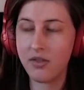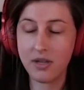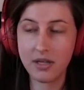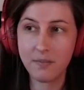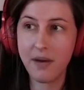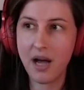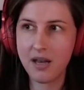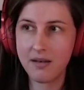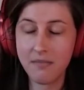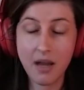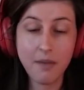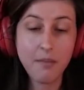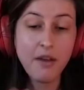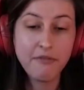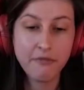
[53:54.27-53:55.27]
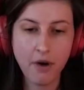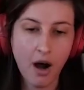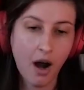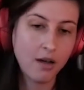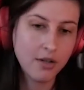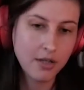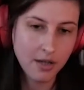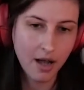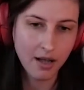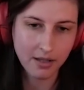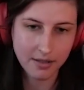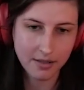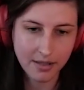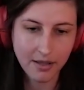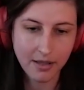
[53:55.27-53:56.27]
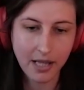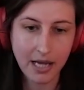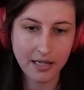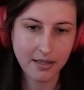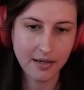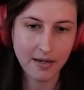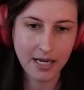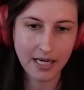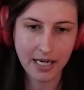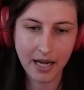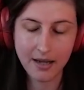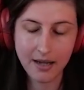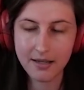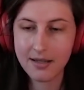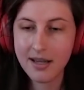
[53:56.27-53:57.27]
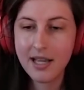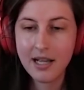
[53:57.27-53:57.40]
this button made me $400 in the last 30 days.